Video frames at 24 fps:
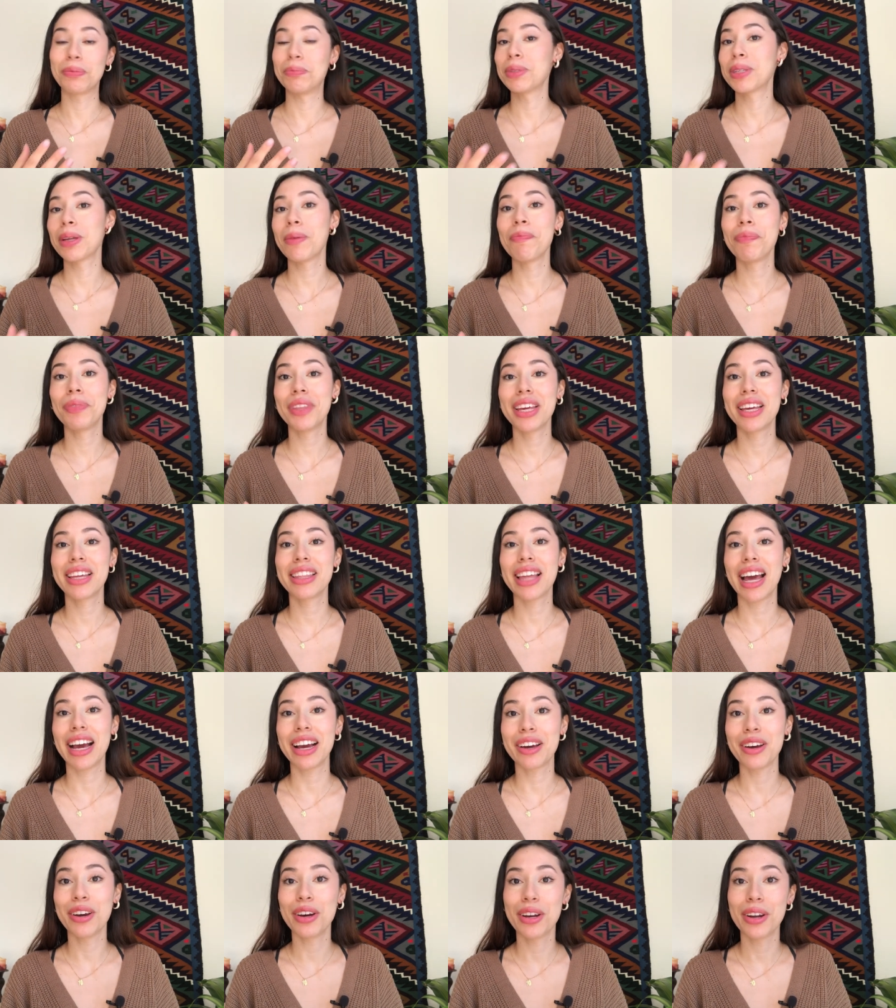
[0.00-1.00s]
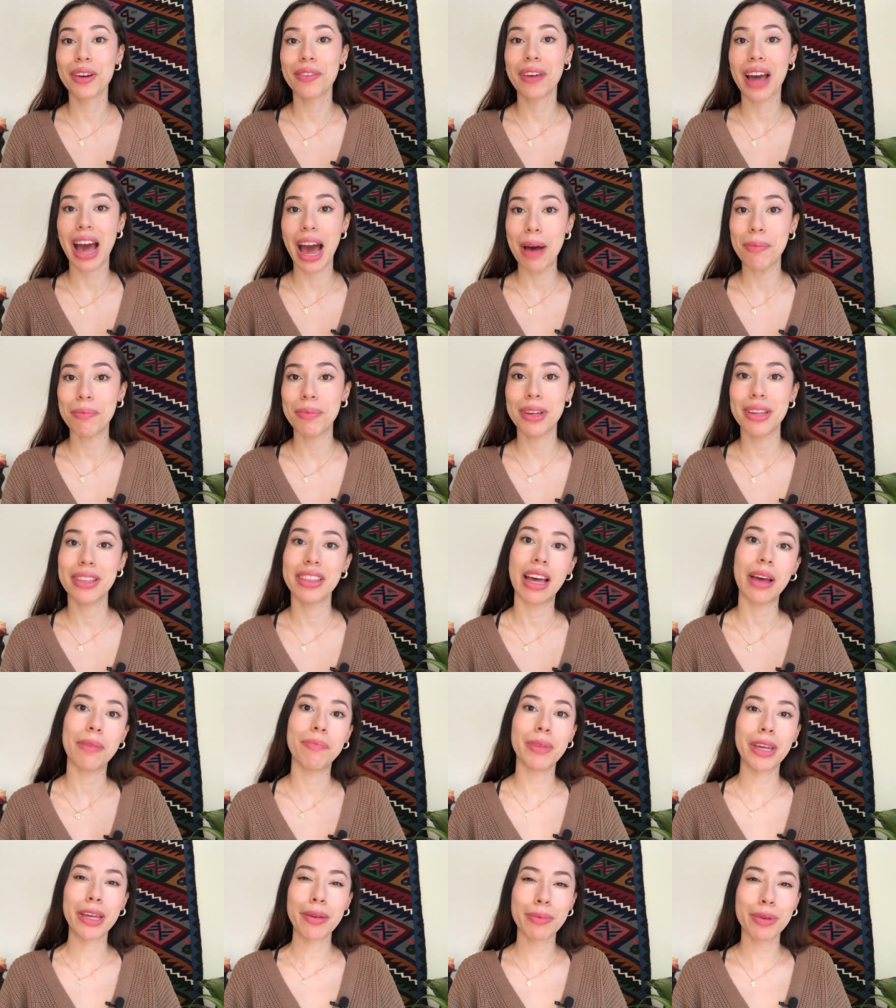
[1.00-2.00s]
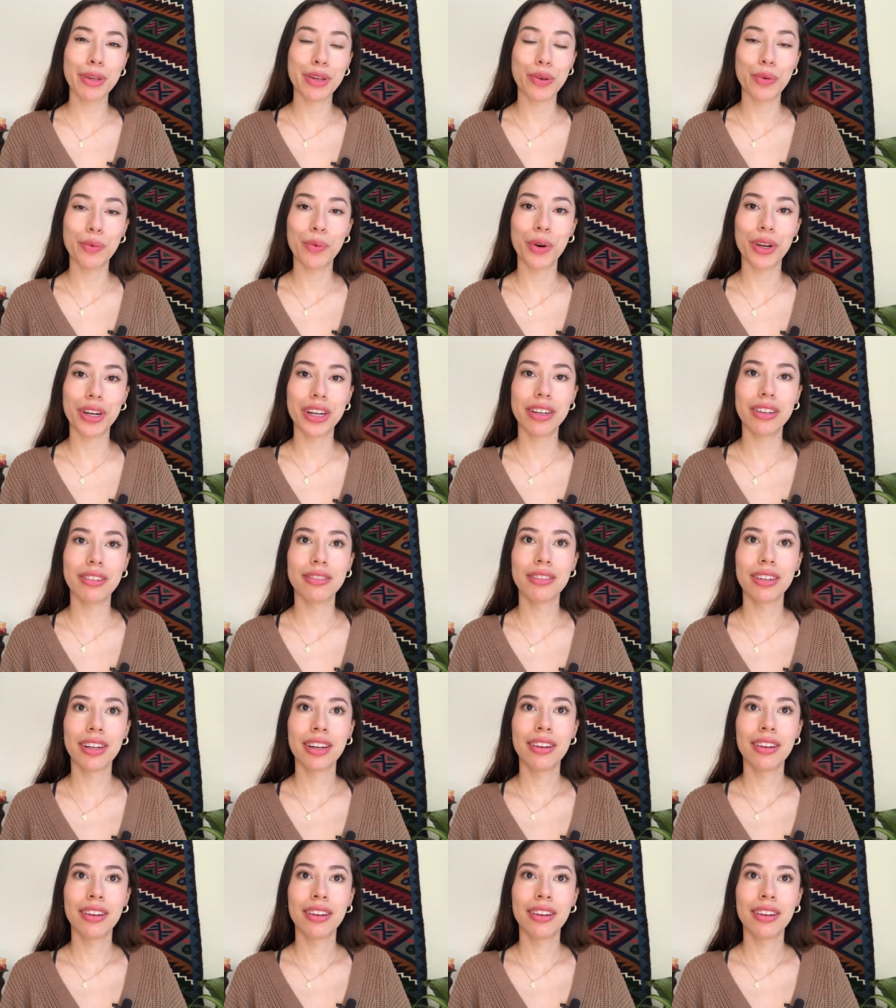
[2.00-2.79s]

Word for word: something that could have happened that maybe you wouldn't,